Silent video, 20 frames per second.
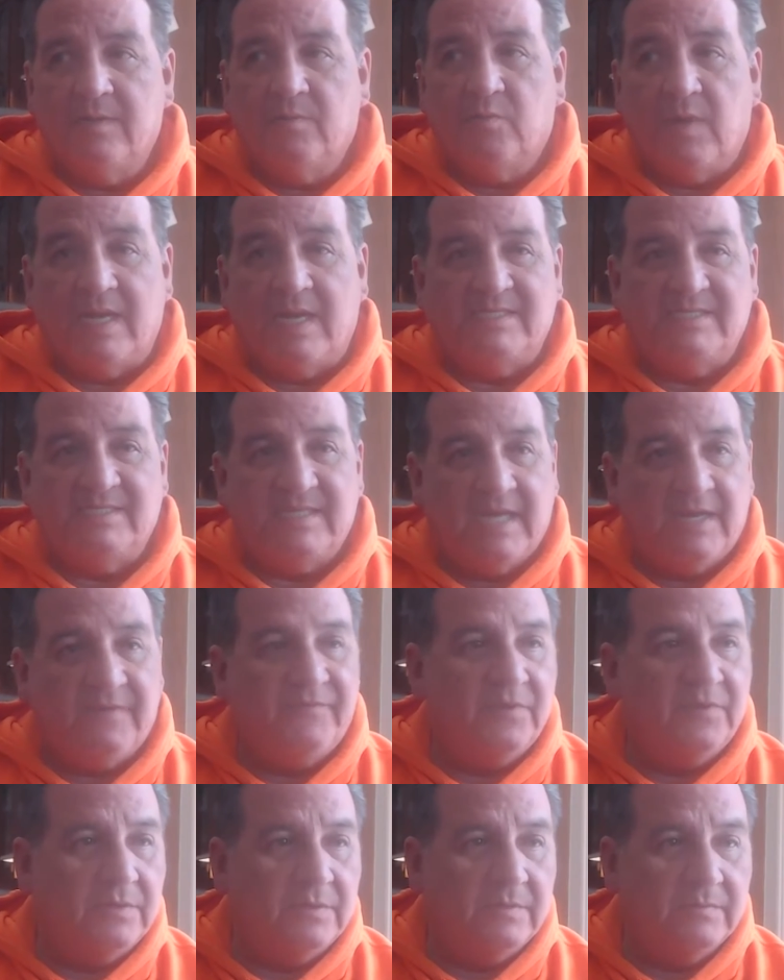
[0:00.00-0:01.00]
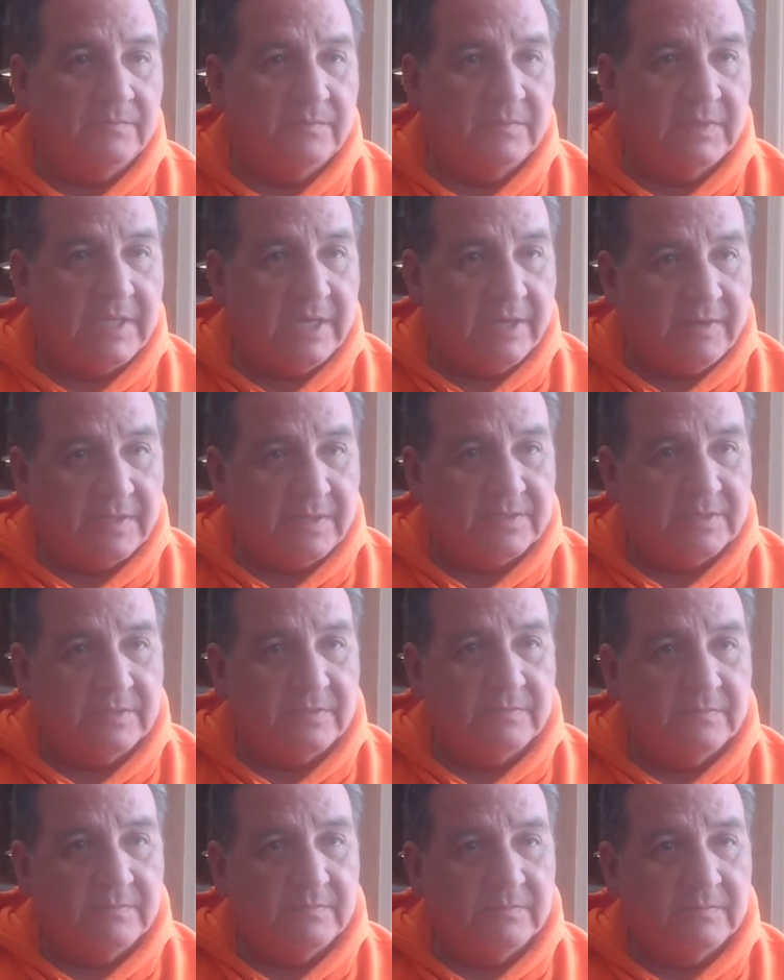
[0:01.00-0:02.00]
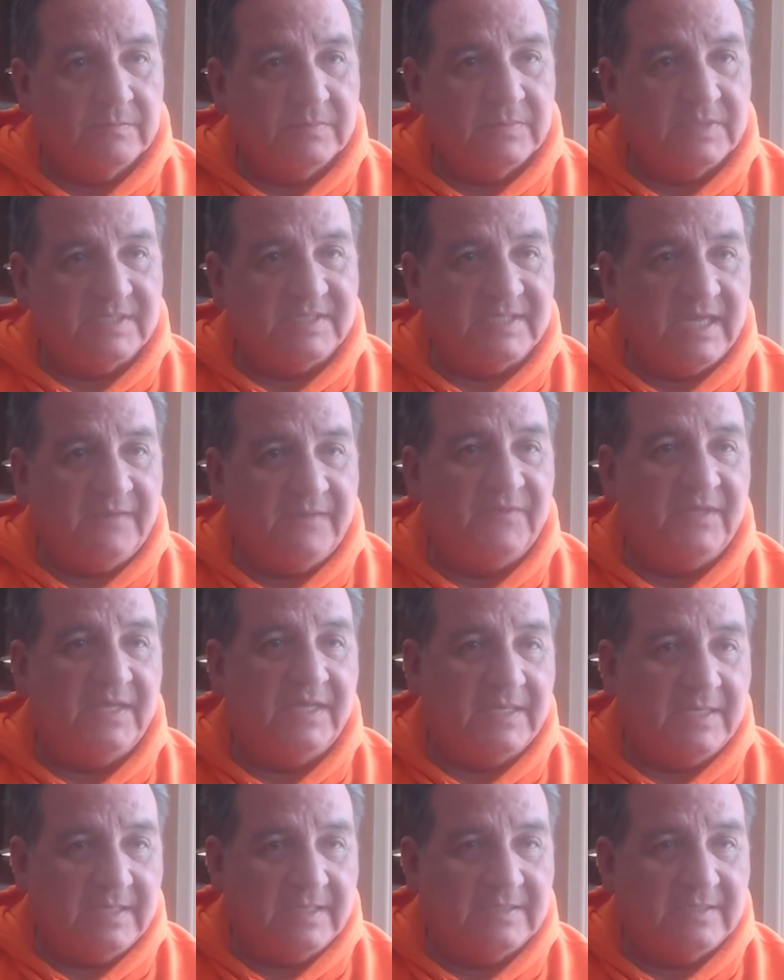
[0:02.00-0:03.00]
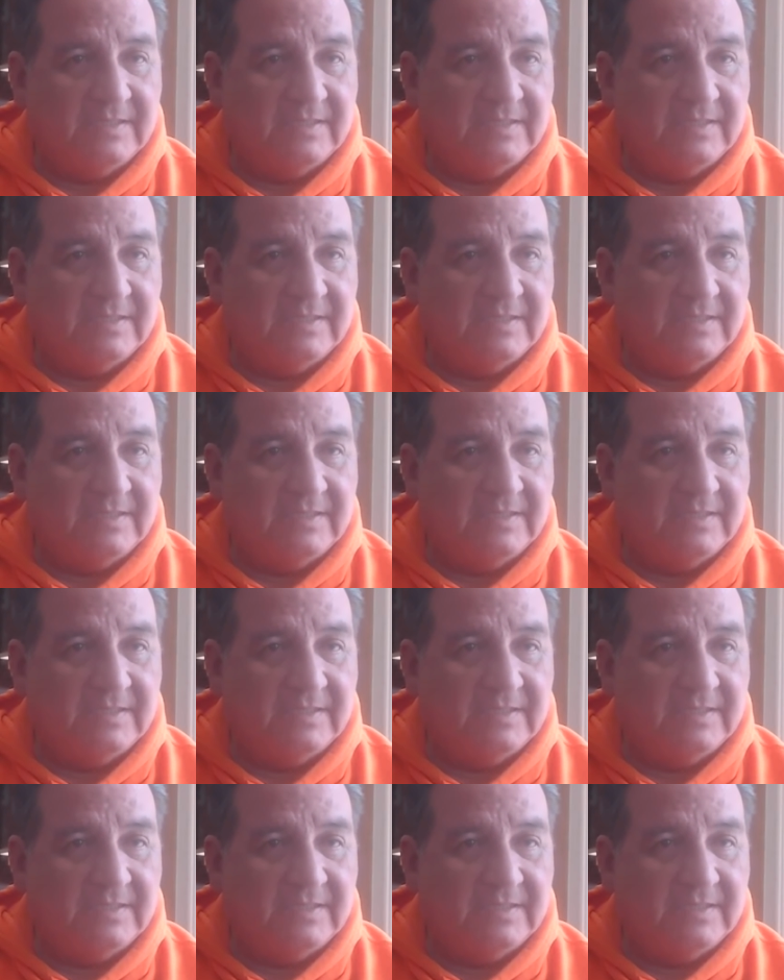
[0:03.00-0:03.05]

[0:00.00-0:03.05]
a white savior character to save the Indian.